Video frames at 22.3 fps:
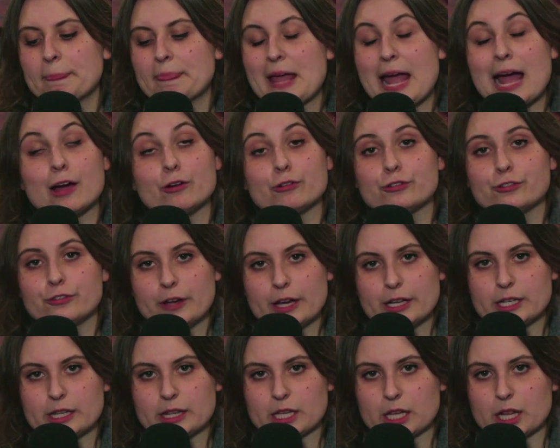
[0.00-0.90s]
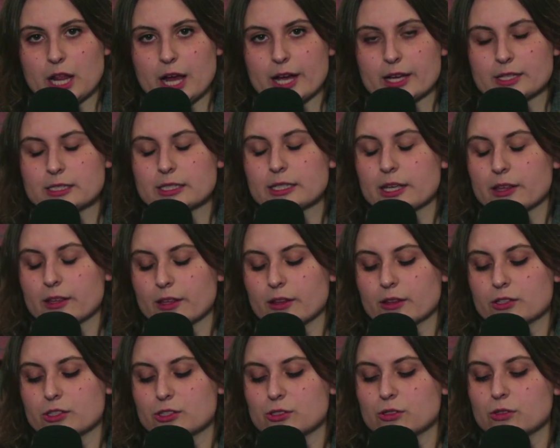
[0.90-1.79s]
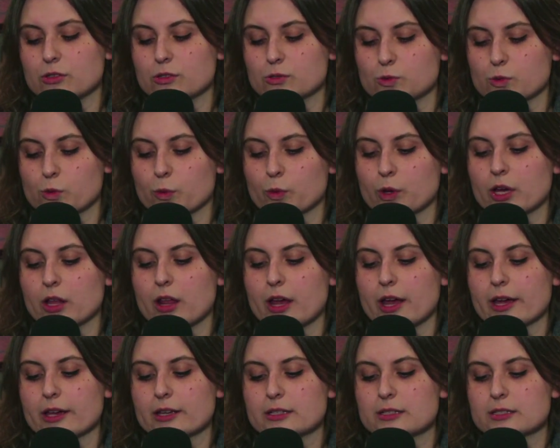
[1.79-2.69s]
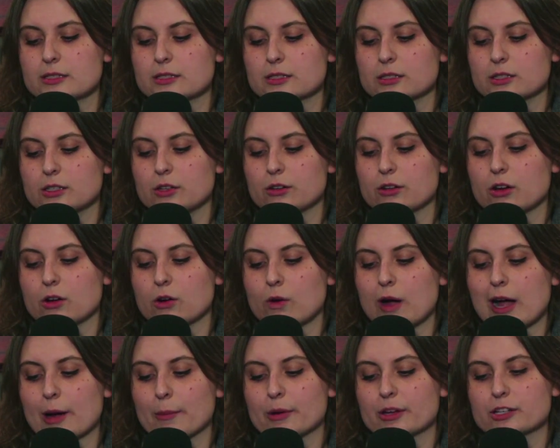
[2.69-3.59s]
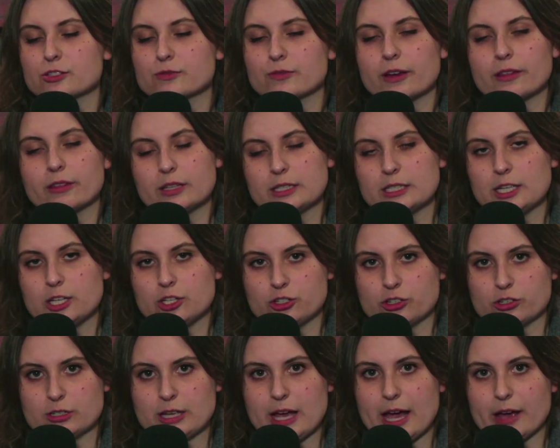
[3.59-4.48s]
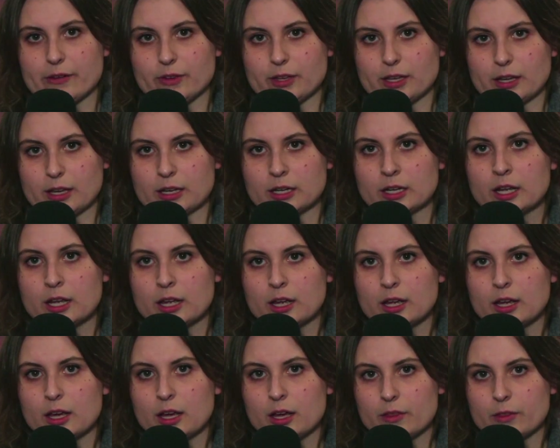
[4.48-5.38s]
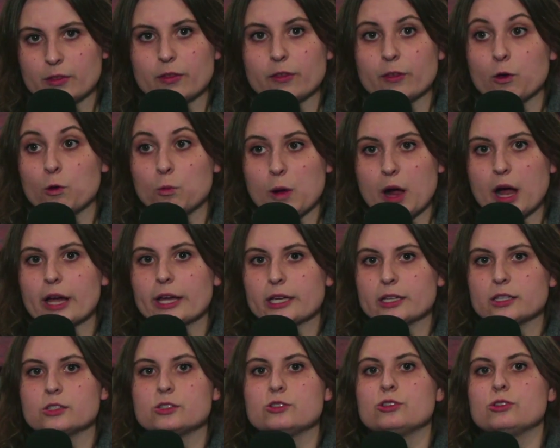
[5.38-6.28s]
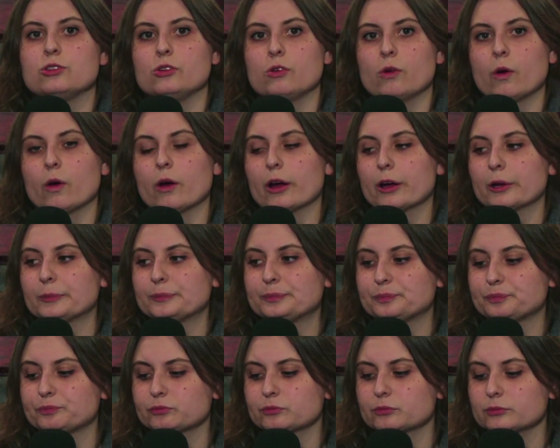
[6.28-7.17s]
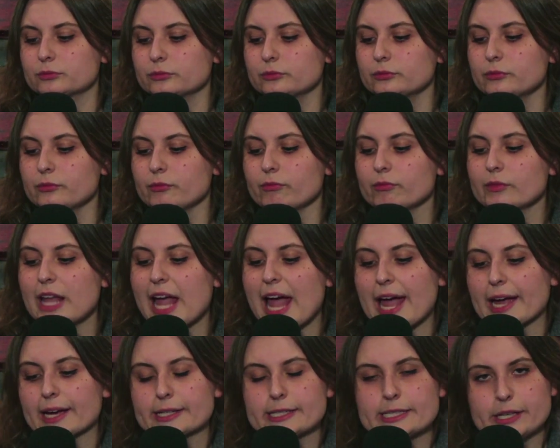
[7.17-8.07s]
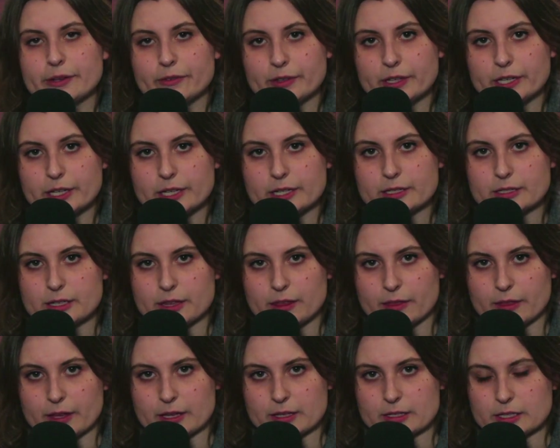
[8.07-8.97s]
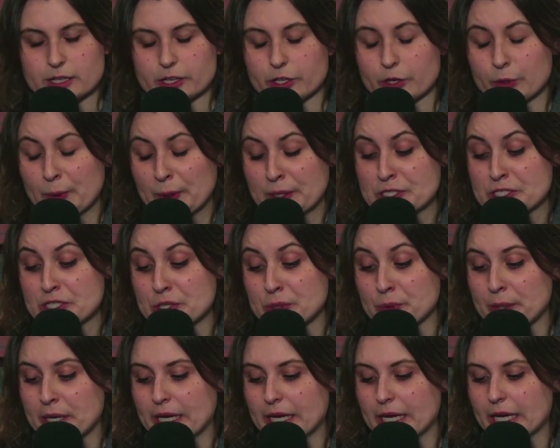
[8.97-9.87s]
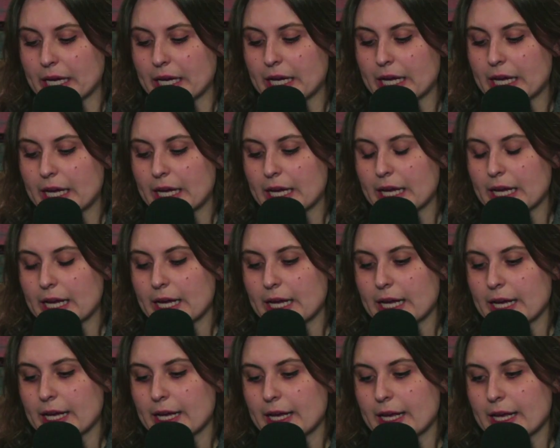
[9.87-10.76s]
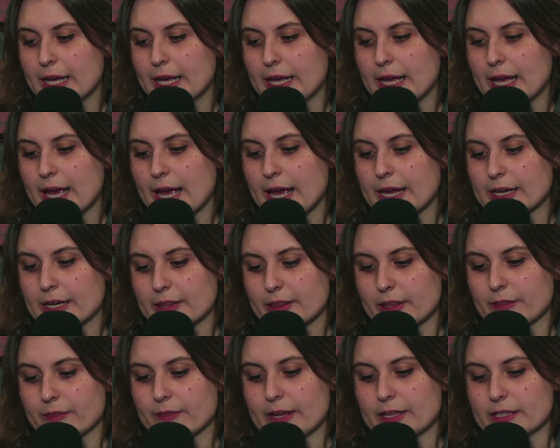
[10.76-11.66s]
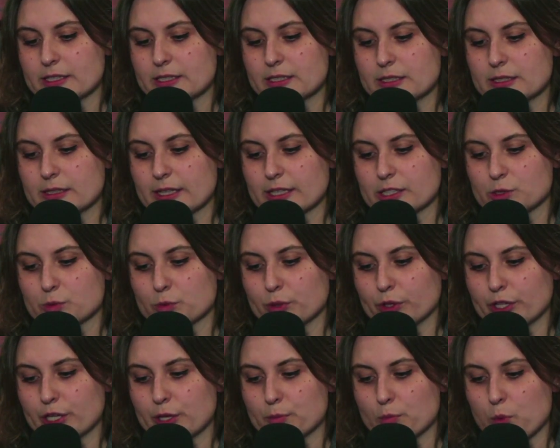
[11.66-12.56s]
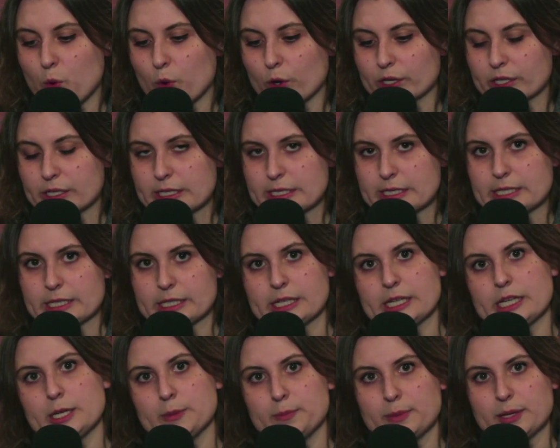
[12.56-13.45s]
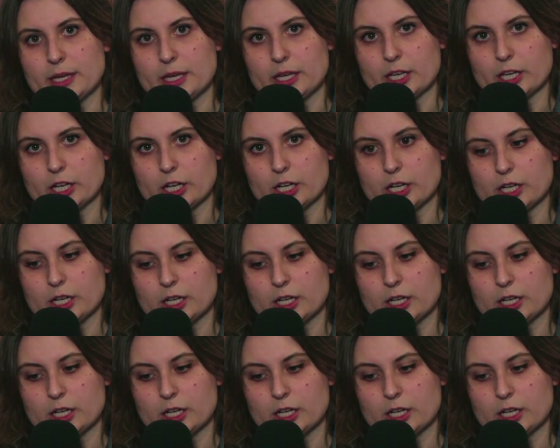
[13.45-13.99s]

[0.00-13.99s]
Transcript: have fun in the class. And I think the students will realize, how much fun the teacher's having, and they'll buy into your activities and things that you are doing. And I think that's really important in keeping